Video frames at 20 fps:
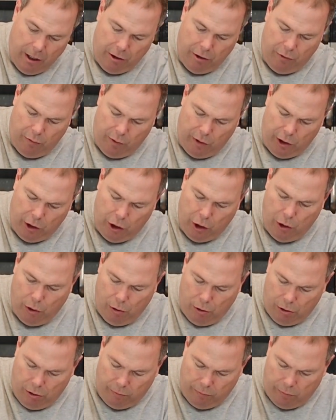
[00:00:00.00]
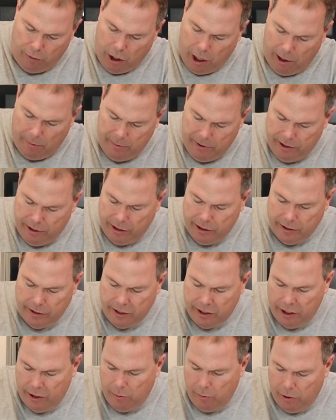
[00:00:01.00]
Grill Girl Robin
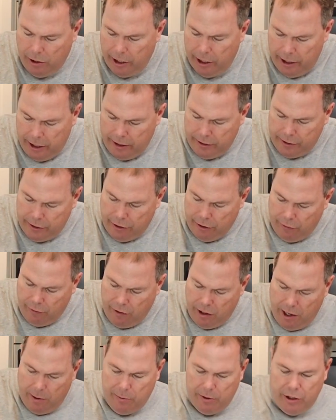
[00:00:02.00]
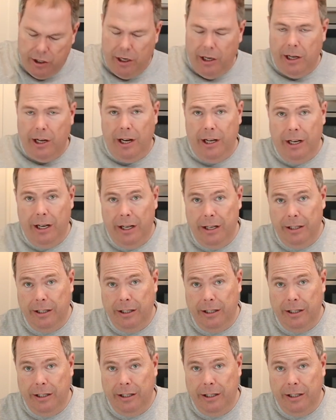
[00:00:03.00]
just did one on Instagram and she cut it